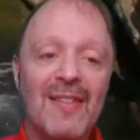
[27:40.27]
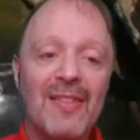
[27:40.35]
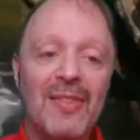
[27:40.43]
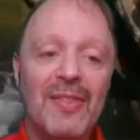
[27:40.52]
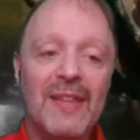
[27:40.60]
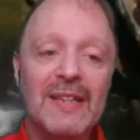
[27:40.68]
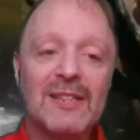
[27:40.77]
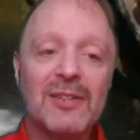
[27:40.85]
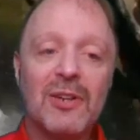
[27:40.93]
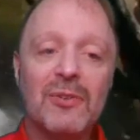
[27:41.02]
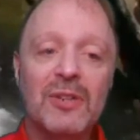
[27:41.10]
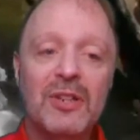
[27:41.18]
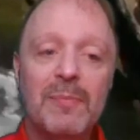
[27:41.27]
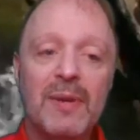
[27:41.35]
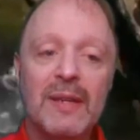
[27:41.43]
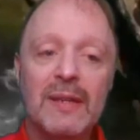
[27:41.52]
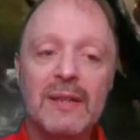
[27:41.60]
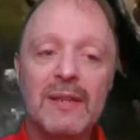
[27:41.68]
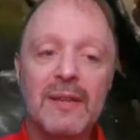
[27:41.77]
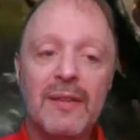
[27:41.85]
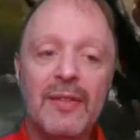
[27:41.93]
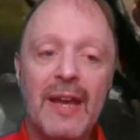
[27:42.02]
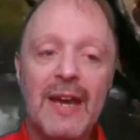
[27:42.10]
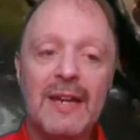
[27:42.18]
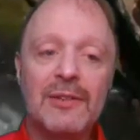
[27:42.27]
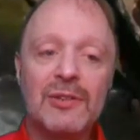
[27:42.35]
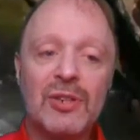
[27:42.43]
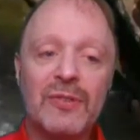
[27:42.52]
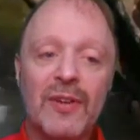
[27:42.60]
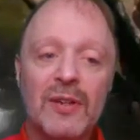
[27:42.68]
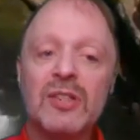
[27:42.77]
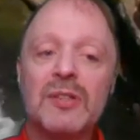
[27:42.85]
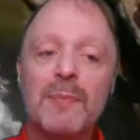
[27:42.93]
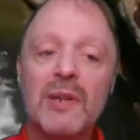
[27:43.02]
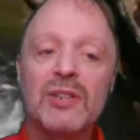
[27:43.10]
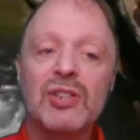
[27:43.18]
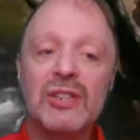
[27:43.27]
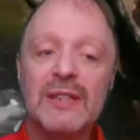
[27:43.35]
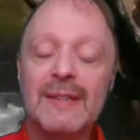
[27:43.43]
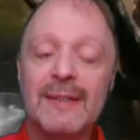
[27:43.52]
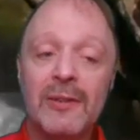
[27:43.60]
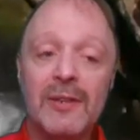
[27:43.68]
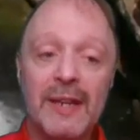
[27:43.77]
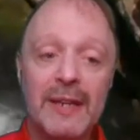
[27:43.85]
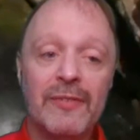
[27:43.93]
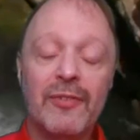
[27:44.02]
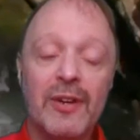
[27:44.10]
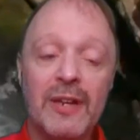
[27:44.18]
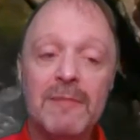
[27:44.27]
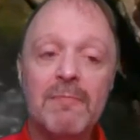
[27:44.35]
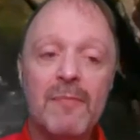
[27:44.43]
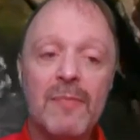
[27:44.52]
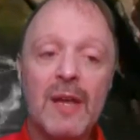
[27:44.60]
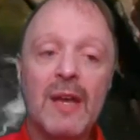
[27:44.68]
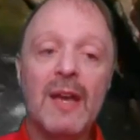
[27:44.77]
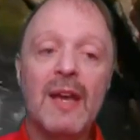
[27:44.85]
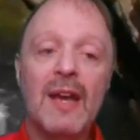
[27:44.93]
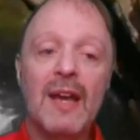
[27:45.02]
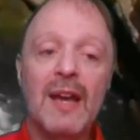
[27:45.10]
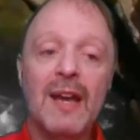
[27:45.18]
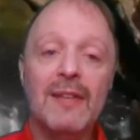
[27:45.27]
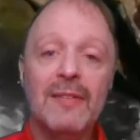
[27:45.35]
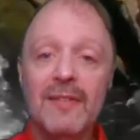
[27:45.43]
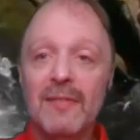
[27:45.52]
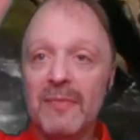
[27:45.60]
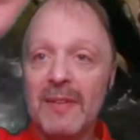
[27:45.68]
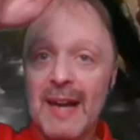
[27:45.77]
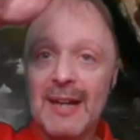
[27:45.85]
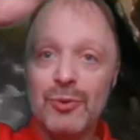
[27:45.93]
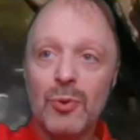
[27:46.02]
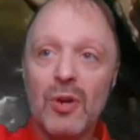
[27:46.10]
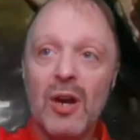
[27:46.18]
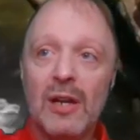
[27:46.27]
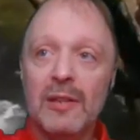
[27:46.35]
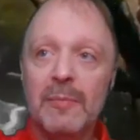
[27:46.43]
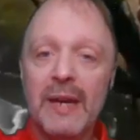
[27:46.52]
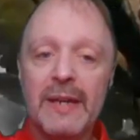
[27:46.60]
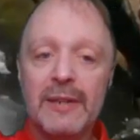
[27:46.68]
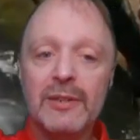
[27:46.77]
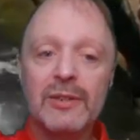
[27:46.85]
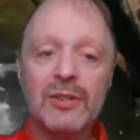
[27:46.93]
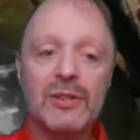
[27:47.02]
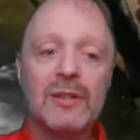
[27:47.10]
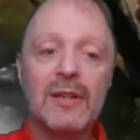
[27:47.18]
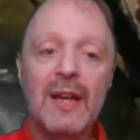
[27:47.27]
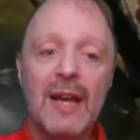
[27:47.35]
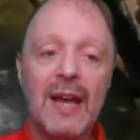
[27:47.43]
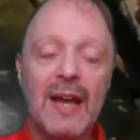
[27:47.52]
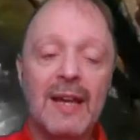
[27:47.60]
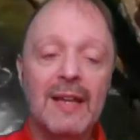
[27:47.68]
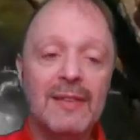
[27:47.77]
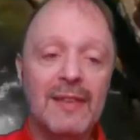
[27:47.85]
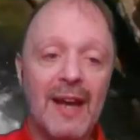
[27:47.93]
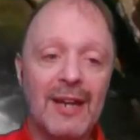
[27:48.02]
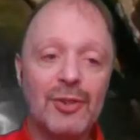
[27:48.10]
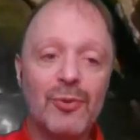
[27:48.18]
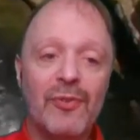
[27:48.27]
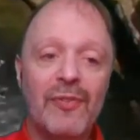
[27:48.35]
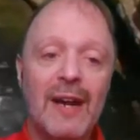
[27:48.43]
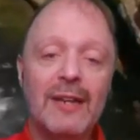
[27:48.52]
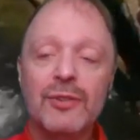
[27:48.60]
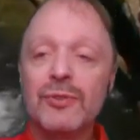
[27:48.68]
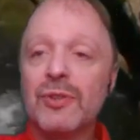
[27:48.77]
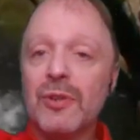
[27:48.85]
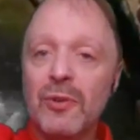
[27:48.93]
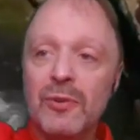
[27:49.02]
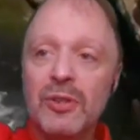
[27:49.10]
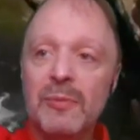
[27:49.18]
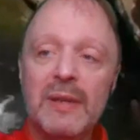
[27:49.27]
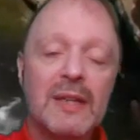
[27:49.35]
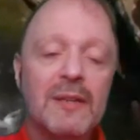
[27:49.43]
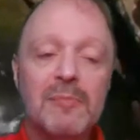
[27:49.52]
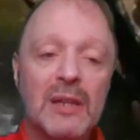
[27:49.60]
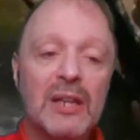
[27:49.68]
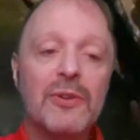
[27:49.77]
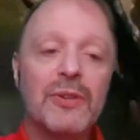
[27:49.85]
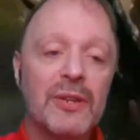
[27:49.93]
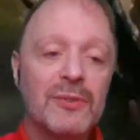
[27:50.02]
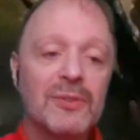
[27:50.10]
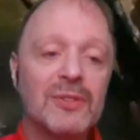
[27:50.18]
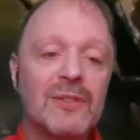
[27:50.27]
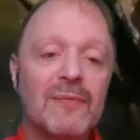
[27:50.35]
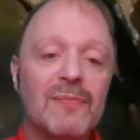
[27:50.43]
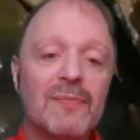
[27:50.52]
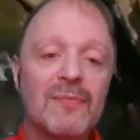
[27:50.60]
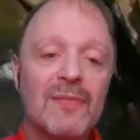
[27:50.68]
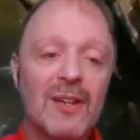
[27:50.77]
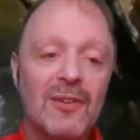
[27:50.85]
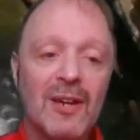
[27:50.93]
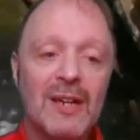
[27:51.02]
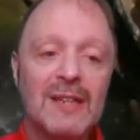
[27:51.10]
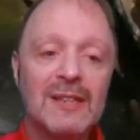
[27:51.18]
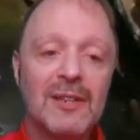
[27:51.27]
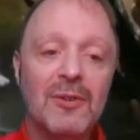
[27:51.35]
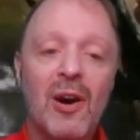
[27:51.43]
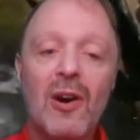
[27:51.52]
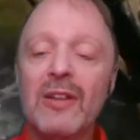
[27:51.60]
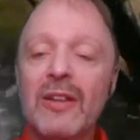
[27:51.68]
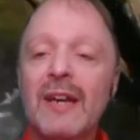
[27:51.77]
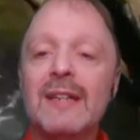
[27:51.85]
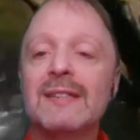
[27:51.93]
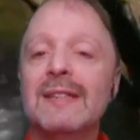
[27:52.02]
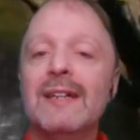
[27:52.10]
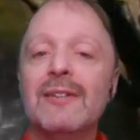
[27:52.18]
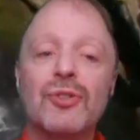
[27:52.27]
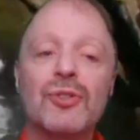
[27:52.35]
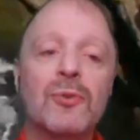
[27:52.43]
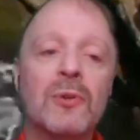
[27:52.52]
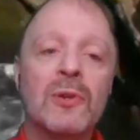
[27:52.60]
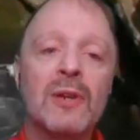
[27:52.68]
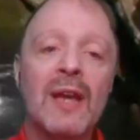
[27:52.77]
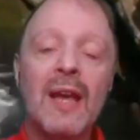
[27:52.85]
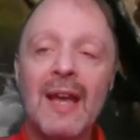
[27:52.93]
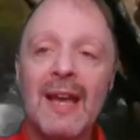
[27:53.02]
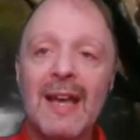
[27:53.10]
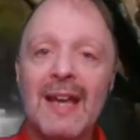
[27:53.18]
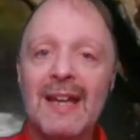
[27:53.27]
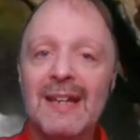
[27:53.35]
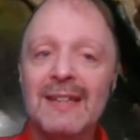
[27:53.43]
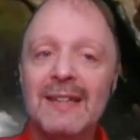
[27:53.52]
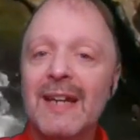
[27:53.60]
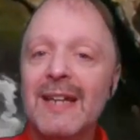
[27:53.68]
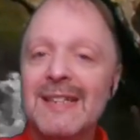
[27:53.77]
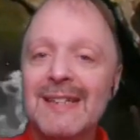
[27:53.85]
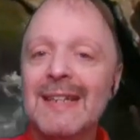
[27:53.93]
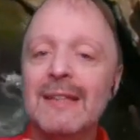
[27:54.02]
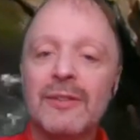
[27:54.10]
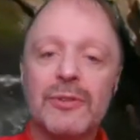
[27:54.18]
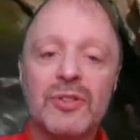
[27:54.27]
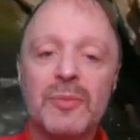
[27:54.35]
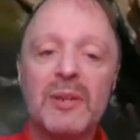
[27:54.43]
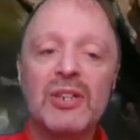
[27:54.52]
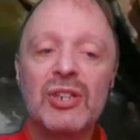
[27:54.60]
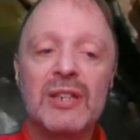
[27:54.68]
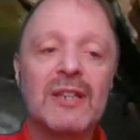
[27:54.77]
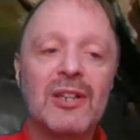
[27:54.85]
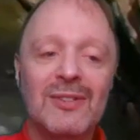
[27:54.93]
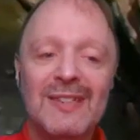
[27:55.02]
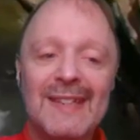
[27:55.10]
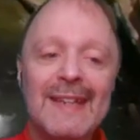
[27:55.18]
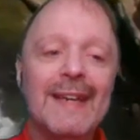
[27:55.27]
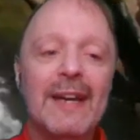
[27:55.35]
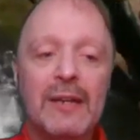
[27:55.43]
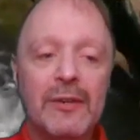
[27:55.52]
these are going to be the headers of our spreadsheet in our data frame, the actual column headers, and the actual values are going to be below those. Alrighty, so all of that is now stored in a nice, neat little spreadsheet called df.